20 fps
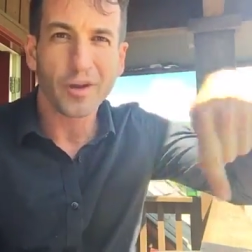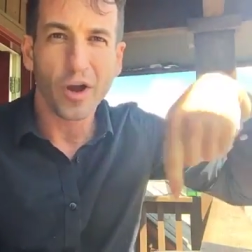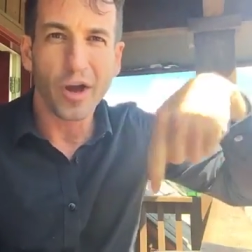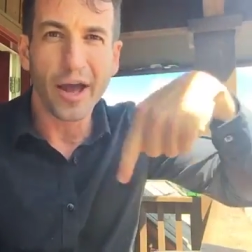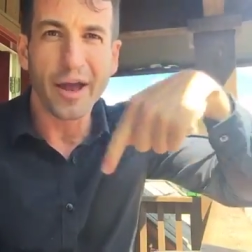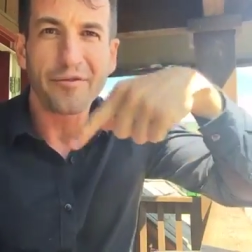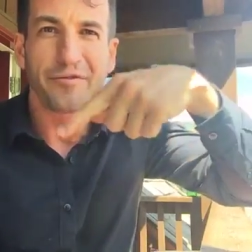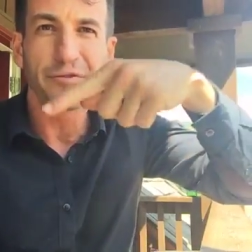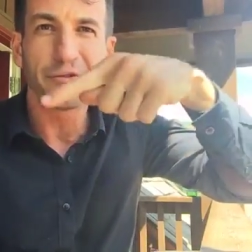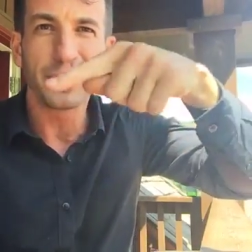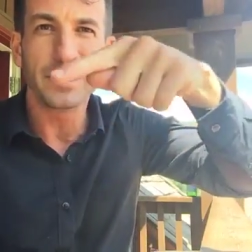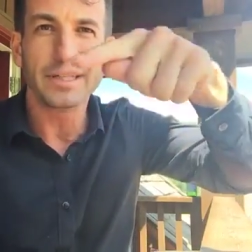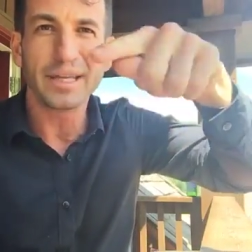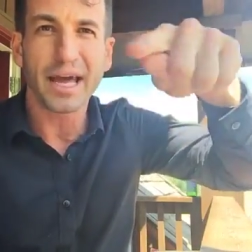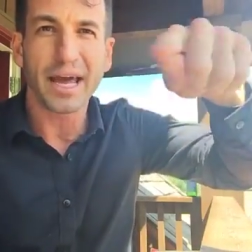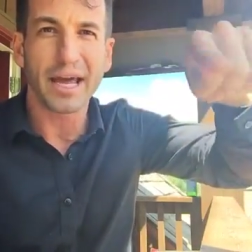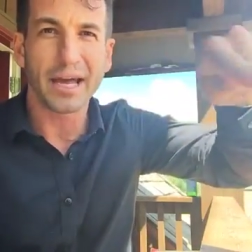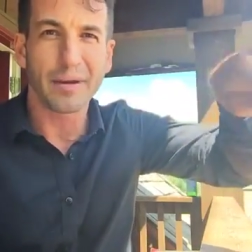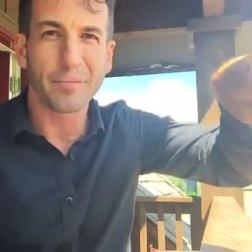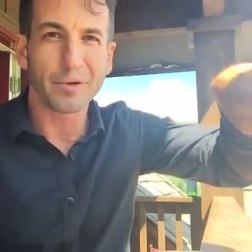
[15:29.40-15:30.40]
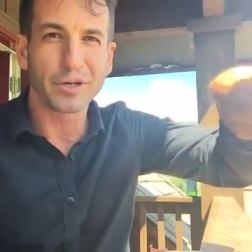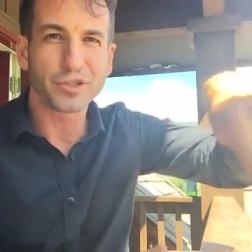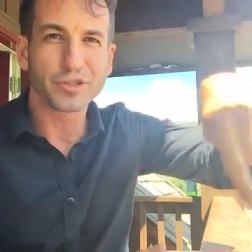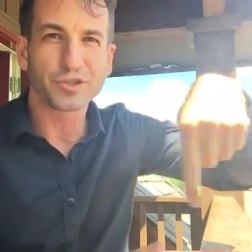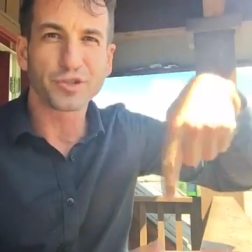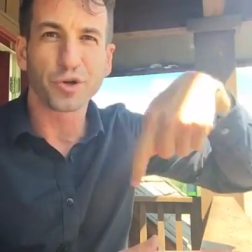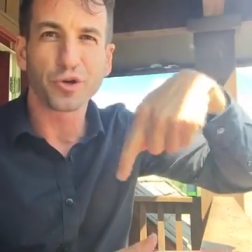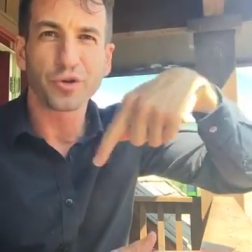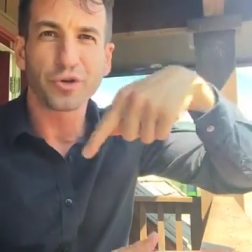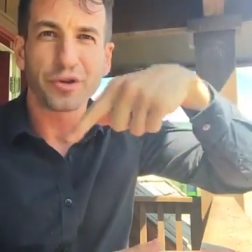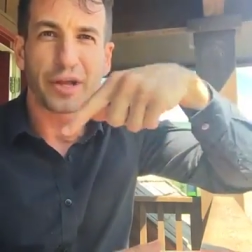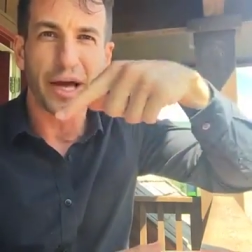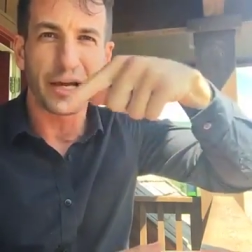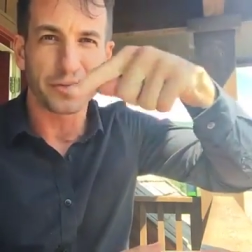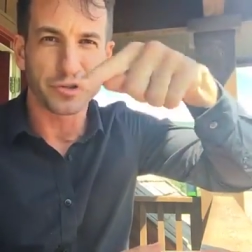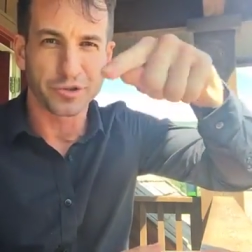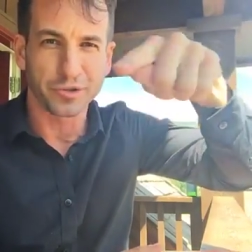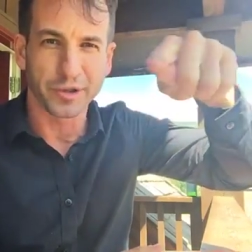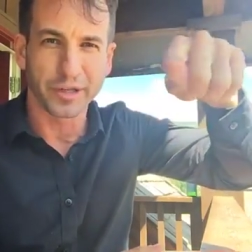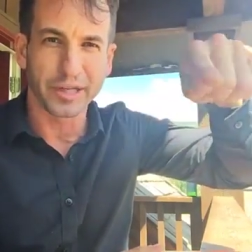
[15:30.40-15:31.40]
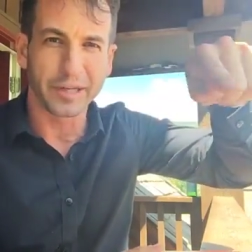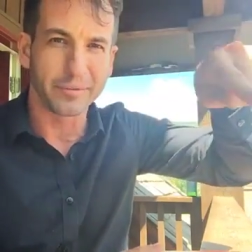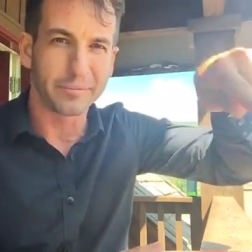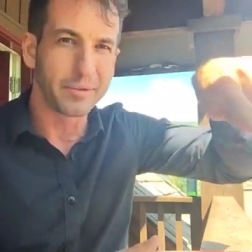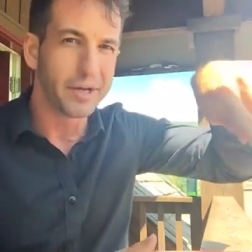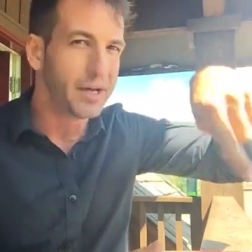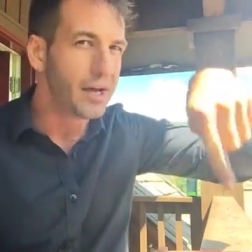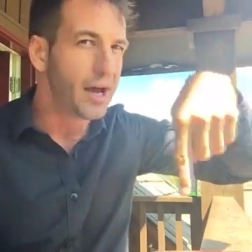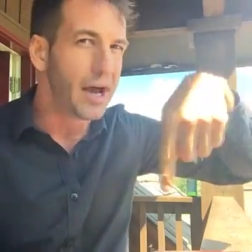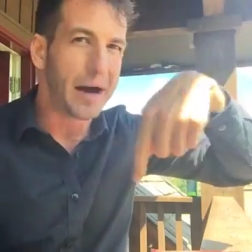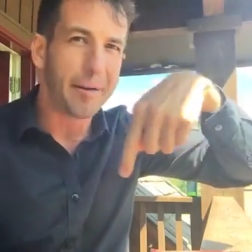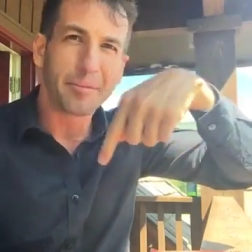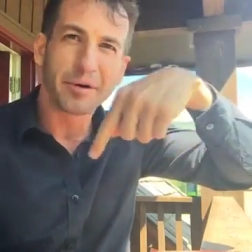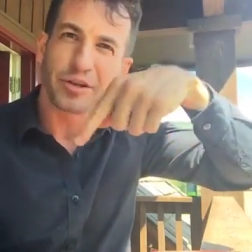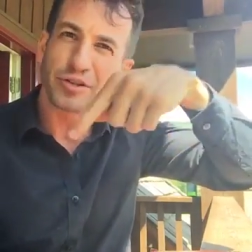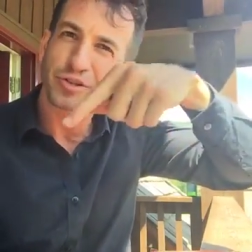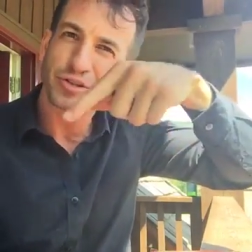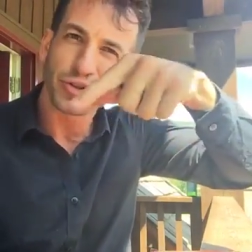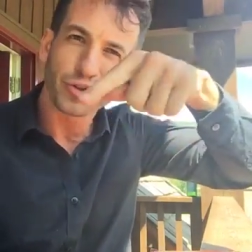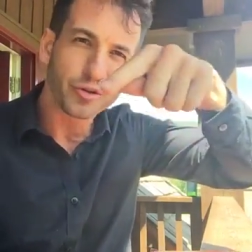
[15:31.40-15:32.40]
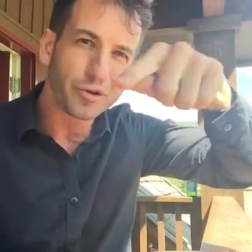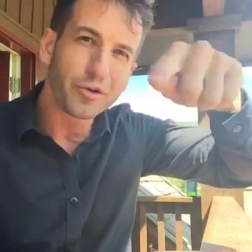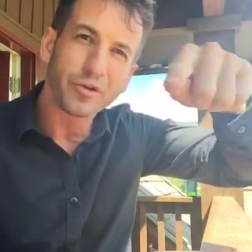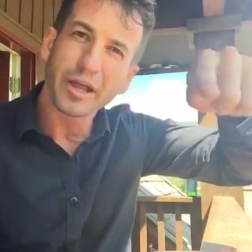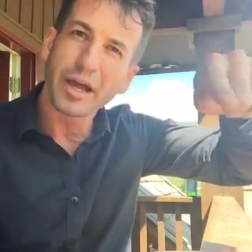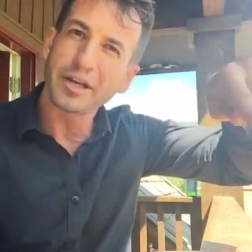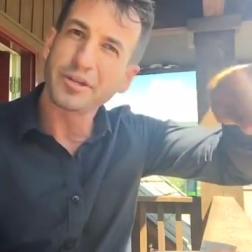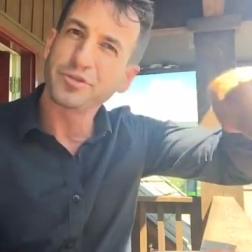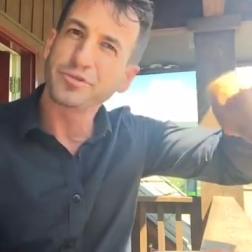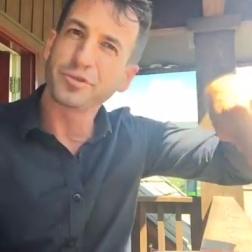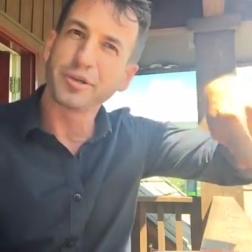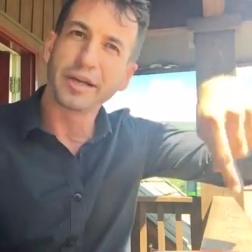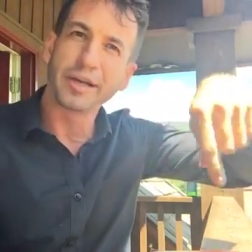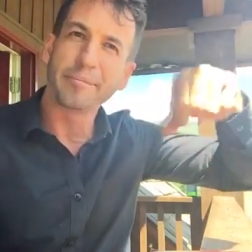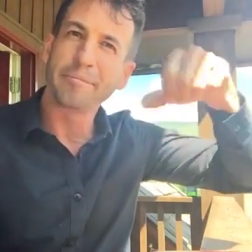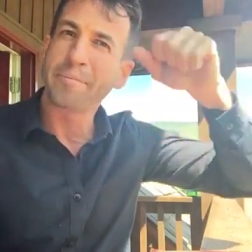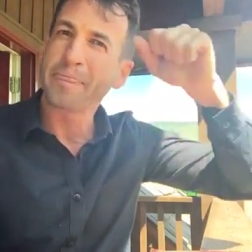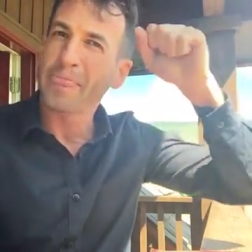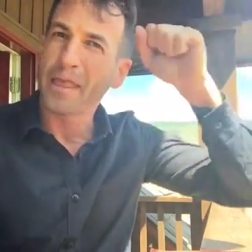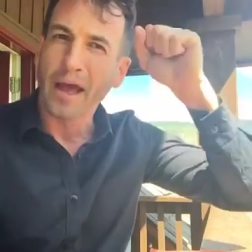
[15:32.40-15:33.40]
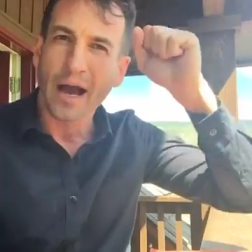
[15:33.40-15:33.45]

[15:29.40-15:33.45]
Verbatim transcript: every day. I'm going to circle that dream. I'm going to circle that dream.